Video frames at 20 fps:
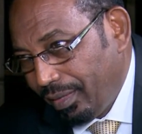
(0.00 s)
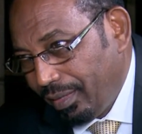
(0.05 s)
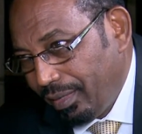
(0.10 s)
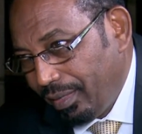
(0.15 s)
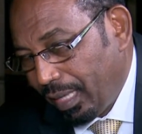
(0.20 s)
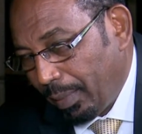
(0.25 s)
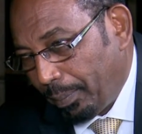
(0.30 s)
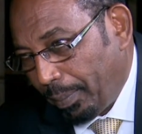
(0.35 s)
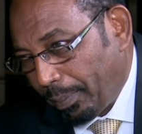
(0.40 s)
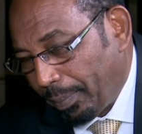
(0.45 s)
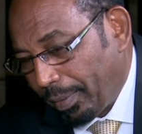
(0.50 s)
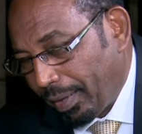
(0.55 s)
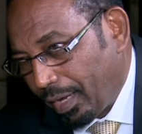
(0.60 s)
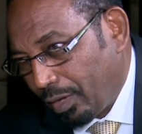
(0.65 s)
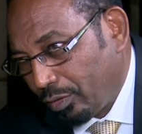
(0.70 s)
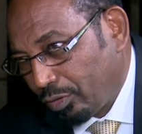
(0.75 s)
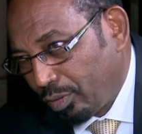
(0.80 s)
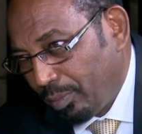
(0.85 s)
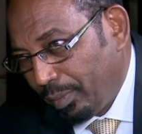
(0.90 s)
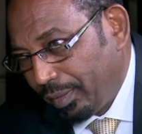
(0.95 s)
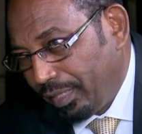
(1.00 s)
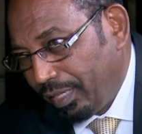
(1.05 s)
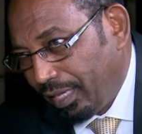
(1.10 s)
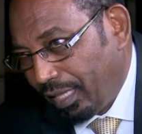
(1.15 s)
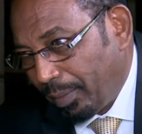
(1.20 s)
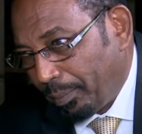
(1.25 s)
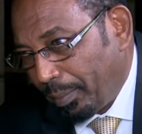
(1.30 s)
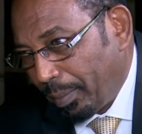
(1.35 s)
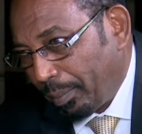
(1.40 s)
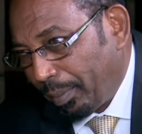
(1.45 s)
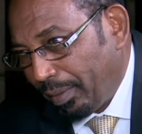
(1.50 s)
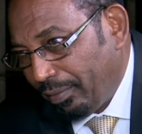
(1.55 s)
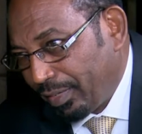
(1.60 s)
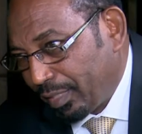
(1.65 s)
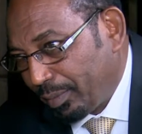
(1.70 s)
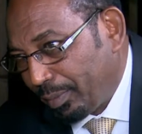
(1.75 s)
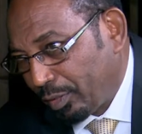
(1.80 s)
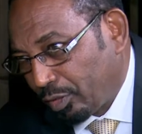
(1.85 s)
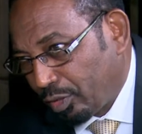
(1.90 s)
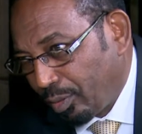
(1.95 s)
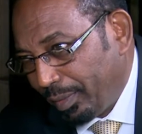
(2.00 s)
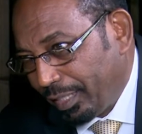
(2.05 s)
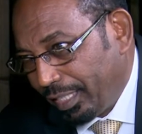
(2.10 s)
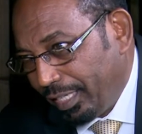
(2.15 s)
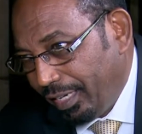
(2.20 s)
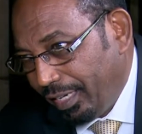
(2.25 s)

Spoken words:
The Public Accounts Committee and the Public Investments Committee.